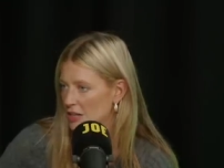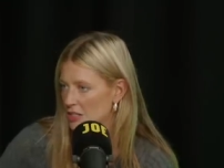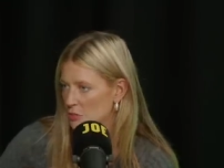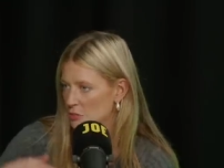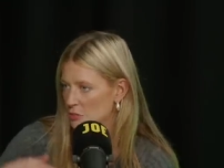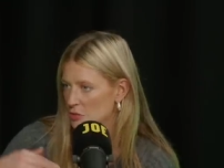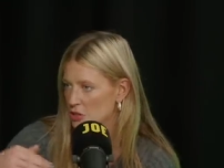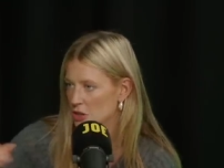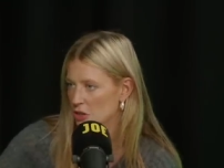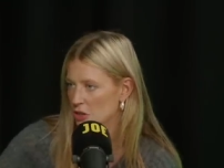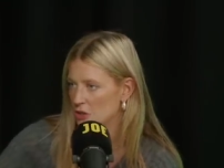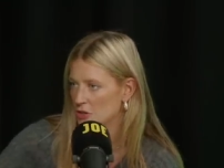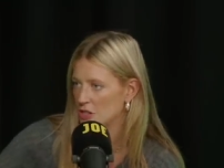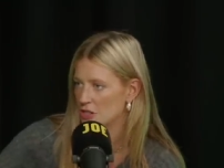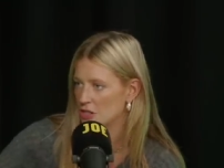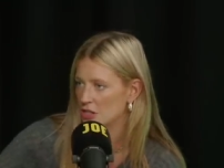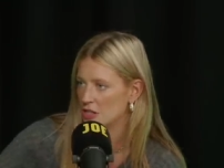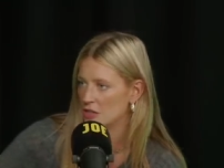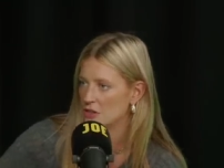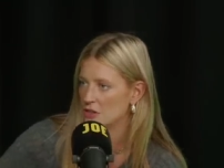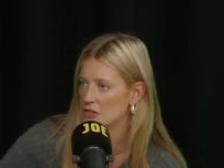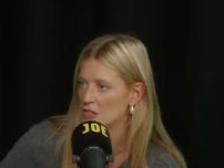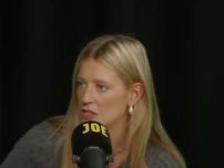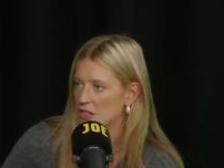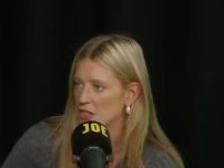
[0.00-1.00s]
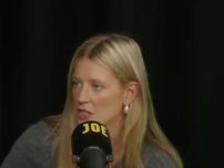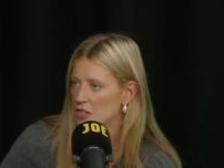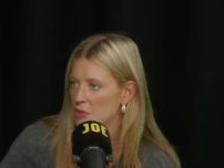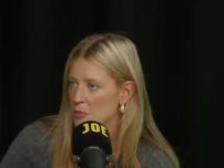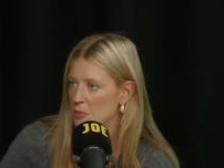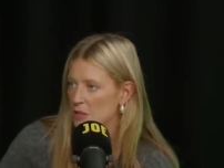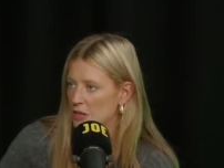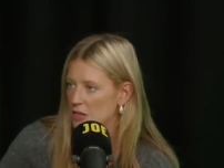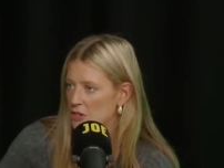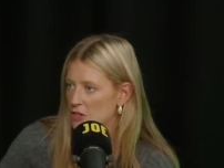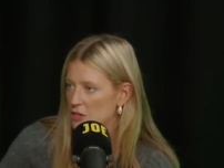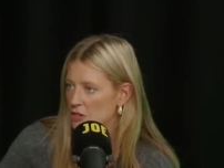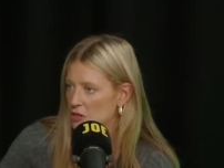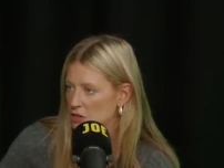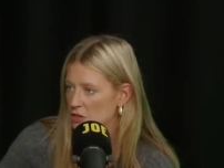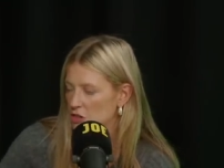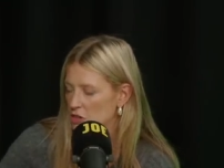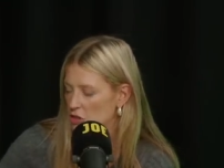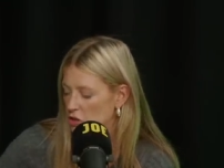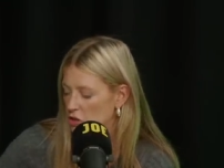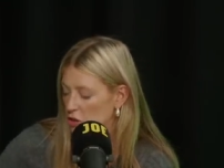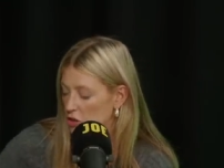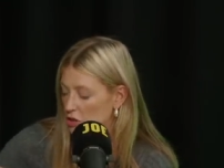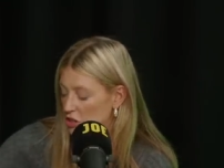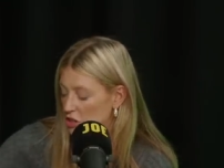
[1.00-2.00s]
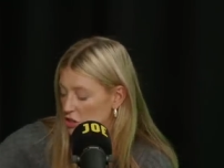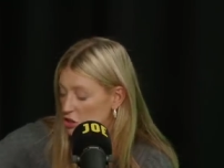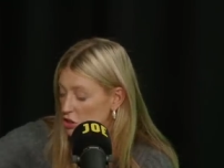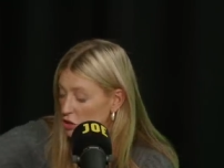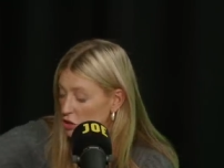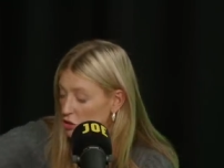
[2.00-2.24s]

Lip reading: Because it was totally useless. But because it